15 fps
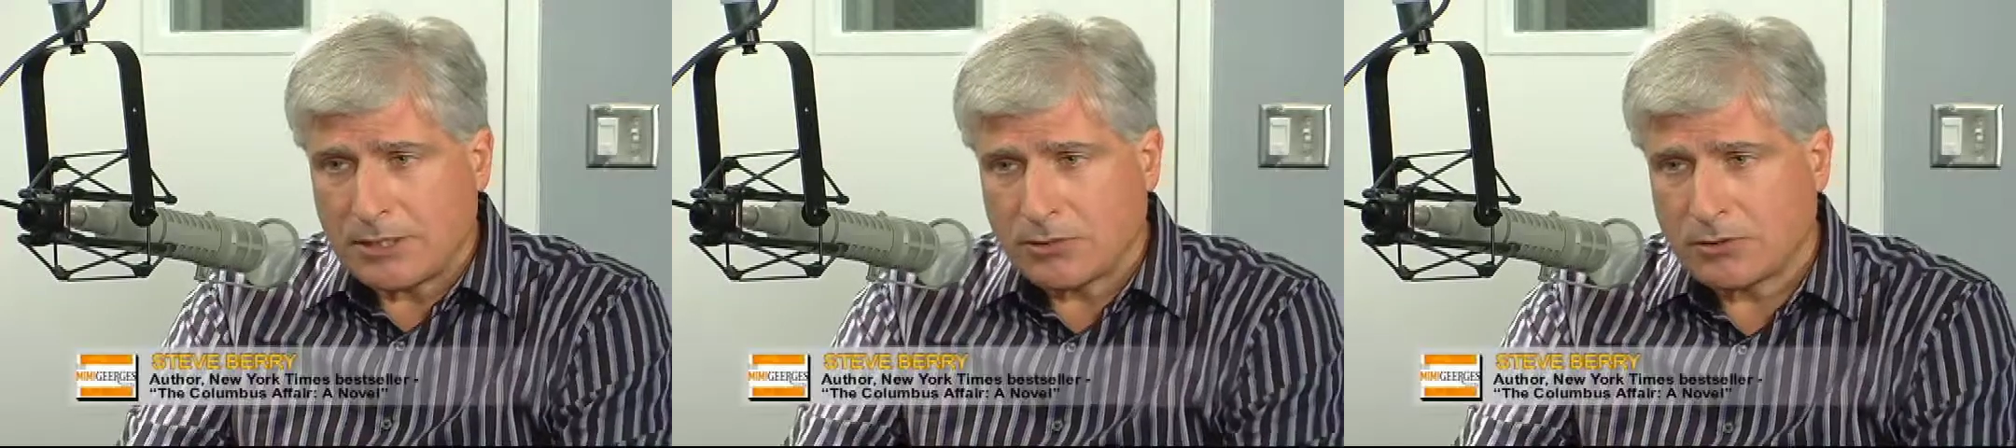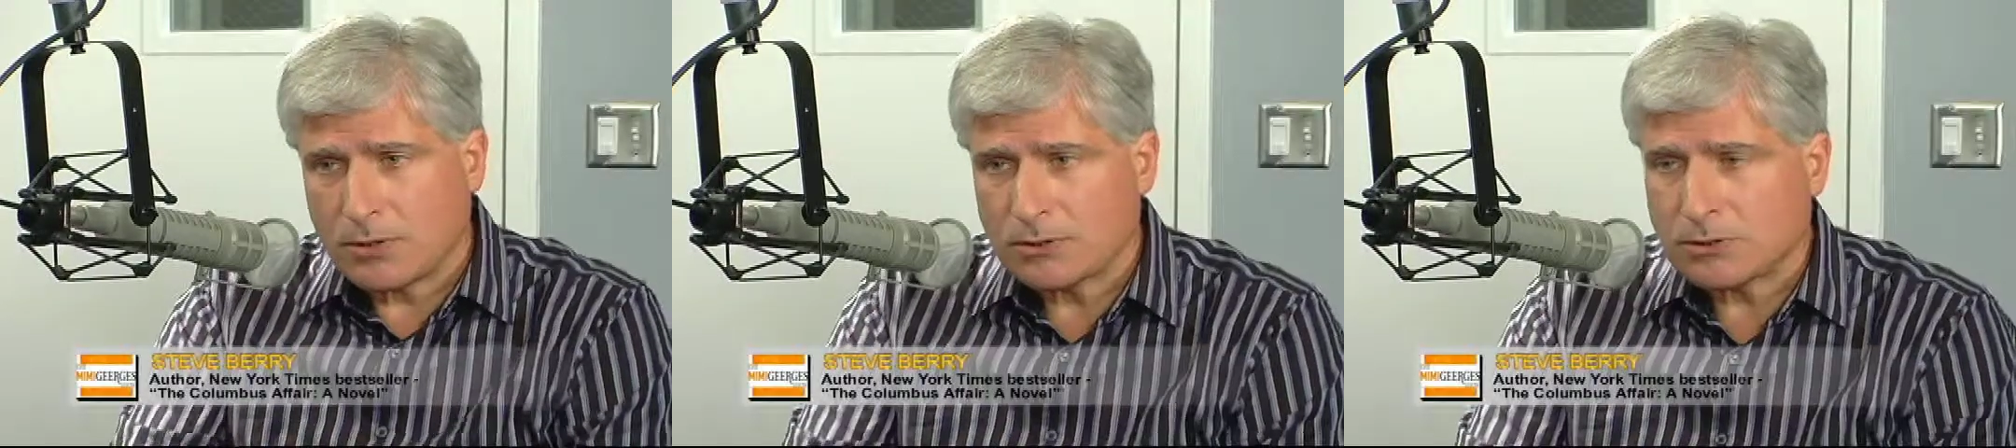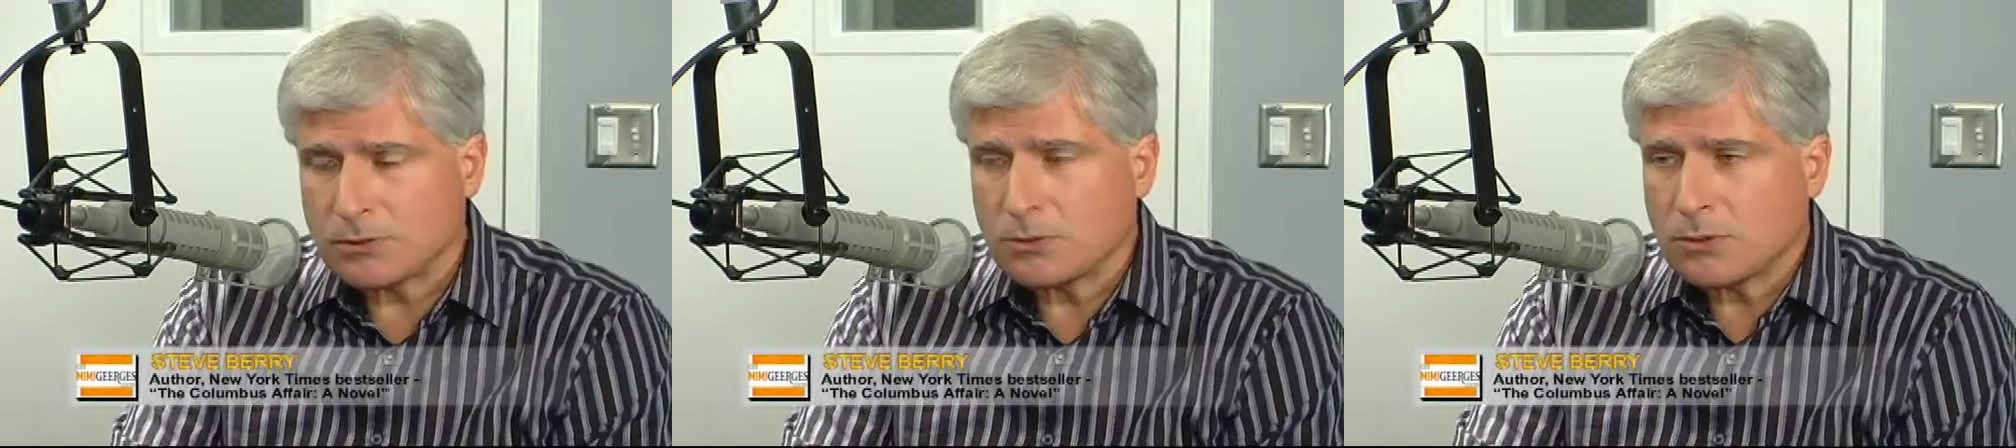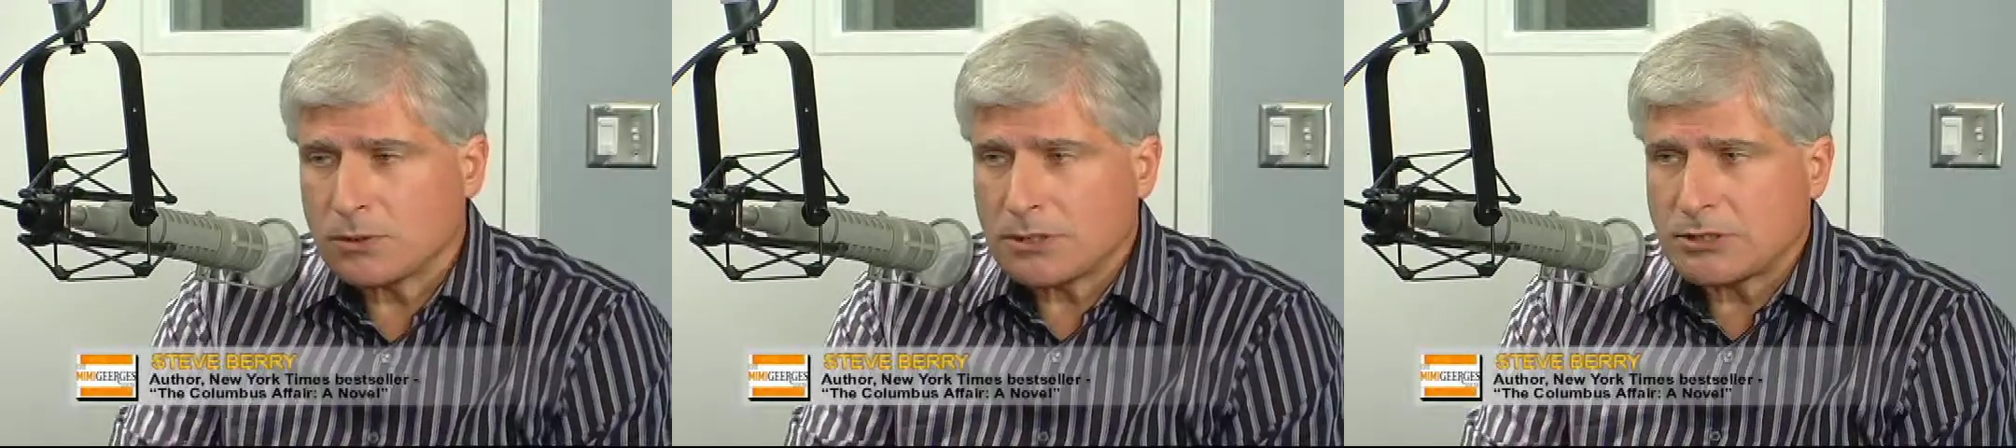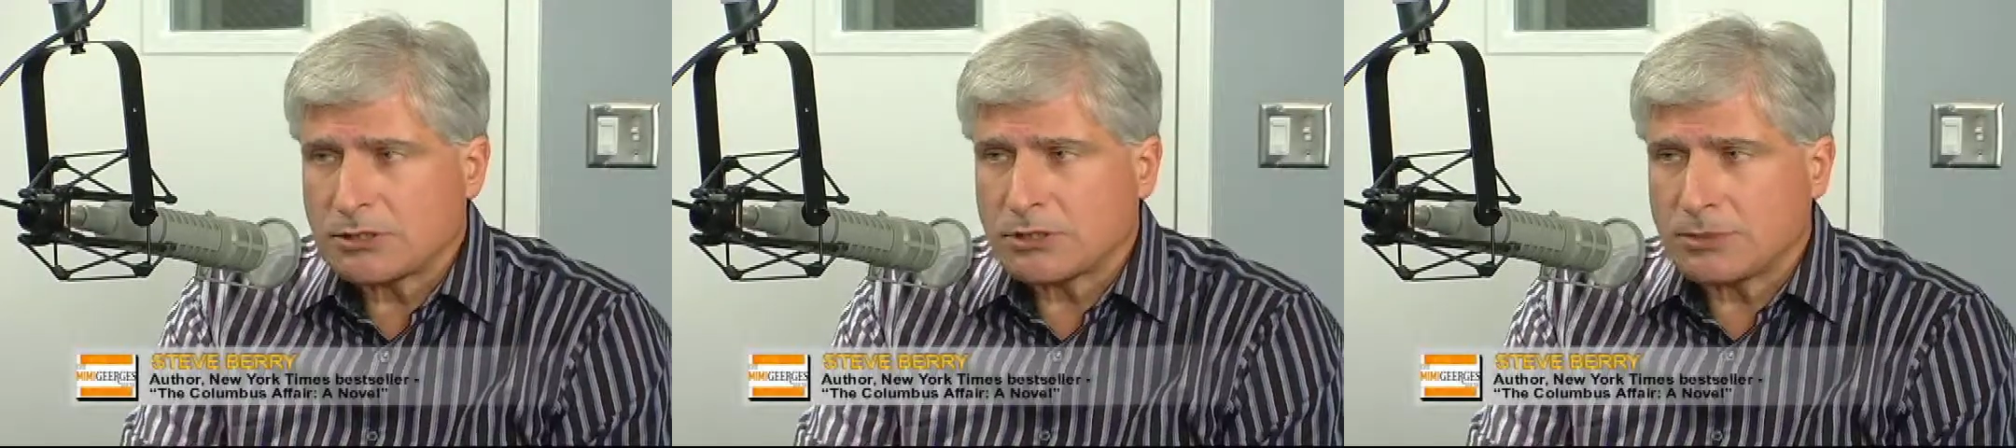across the world
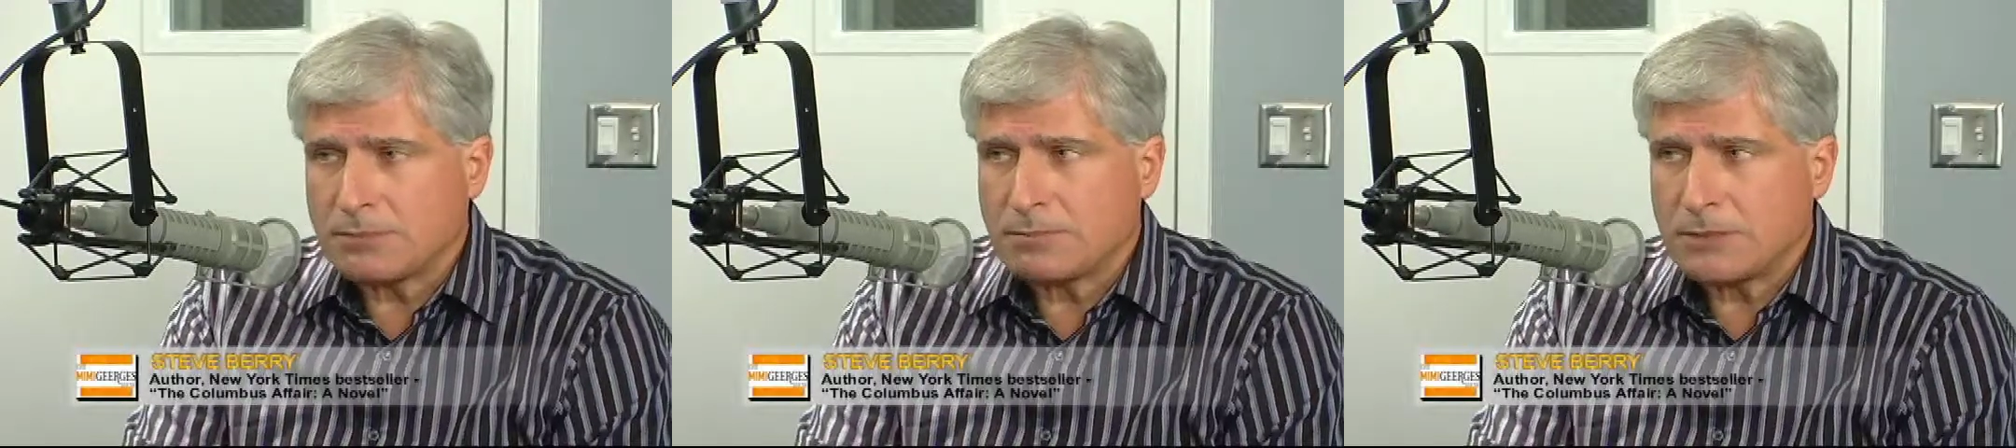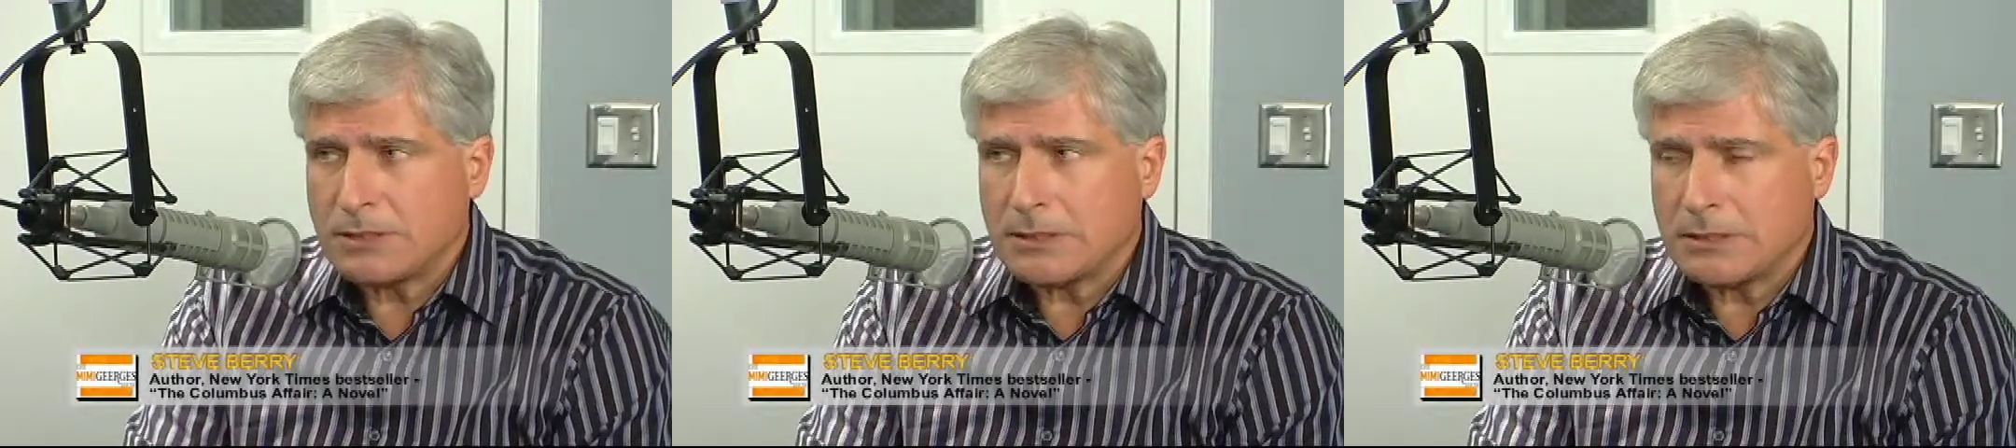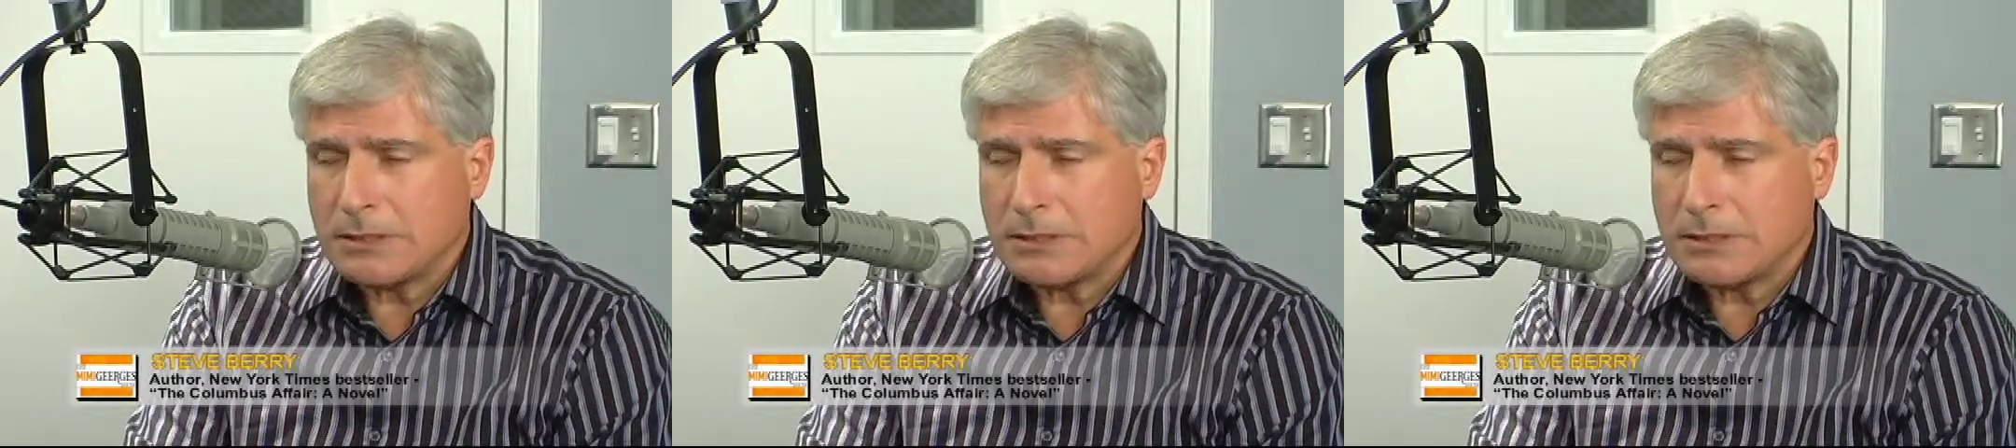and some